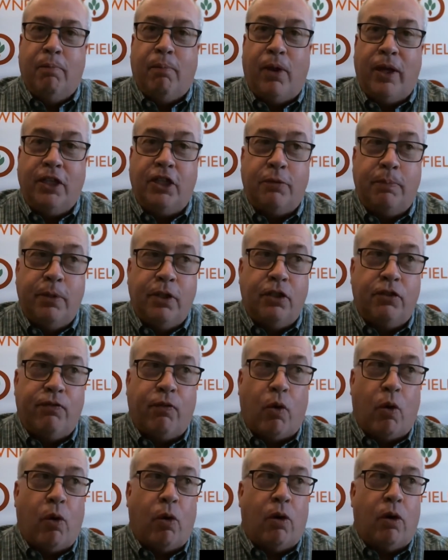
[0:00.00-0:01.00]
placements
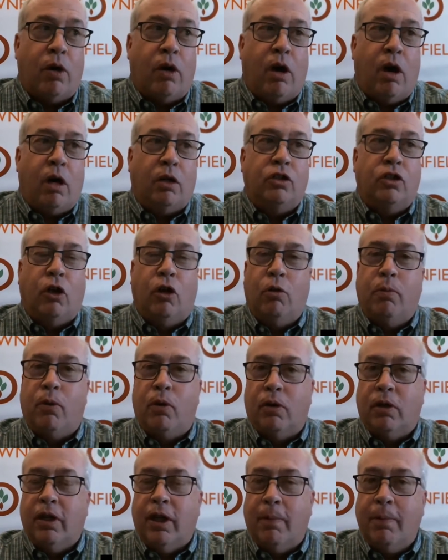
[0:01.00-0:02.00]
for
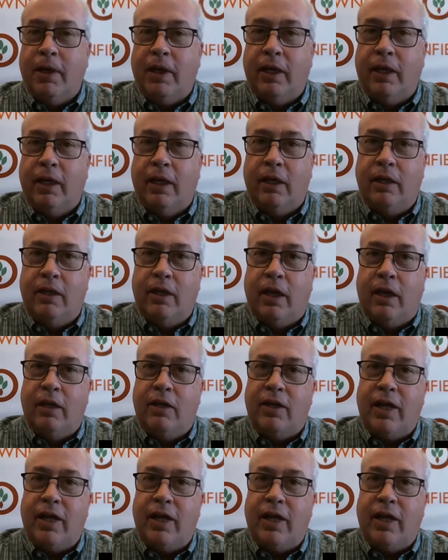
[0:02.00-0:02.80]
October coming in uh,